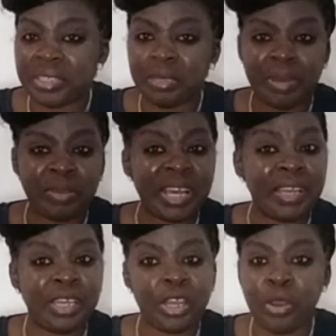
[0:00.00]
about
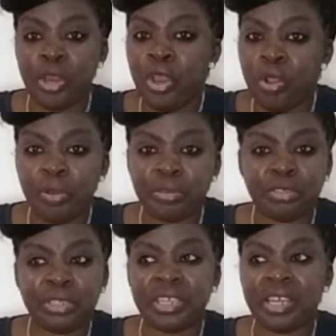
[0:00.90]
any
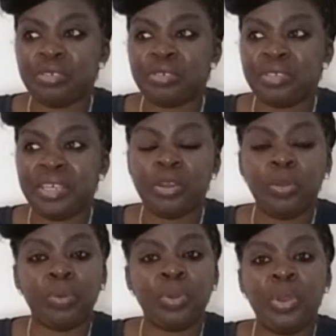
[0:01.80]
country that you think,
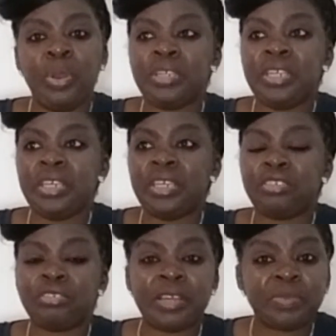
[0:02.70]
the
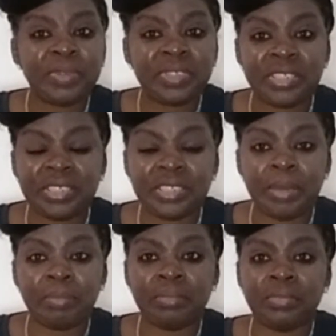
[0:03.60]

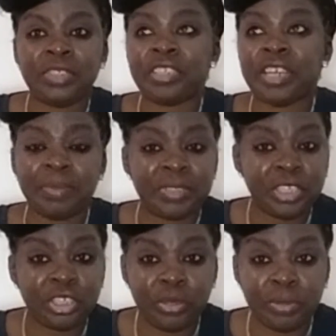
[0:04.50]
transportation
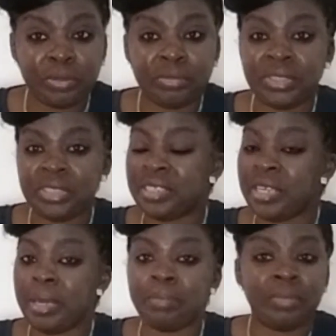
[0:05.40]

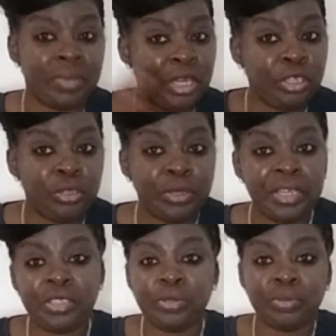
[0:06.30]
system, you
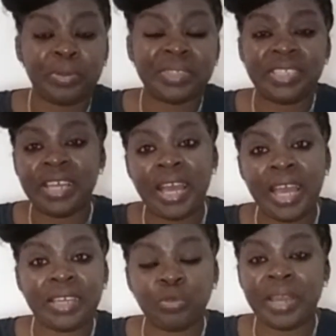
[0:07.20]
need to consider
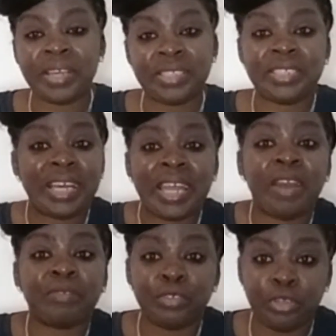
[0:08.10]
XYZ that I
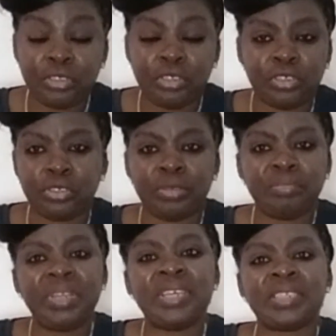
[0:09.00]
have not touched on,
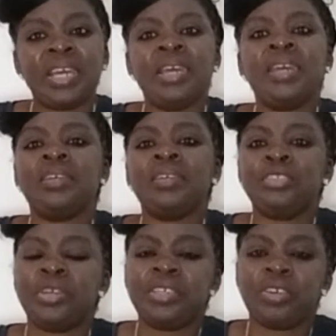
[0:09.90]
please
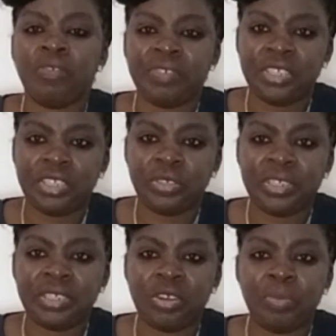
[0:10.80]
join the conversation
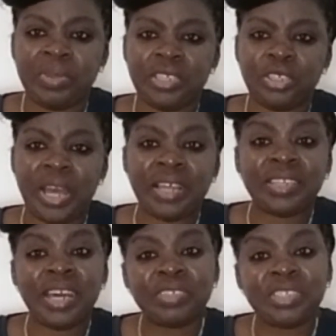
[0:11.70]
in the comment section, and
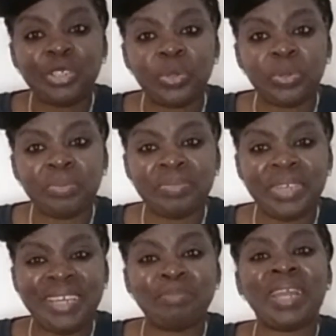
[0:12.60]
I'll see you
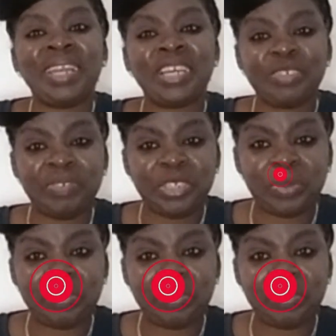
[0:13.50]
in my next video.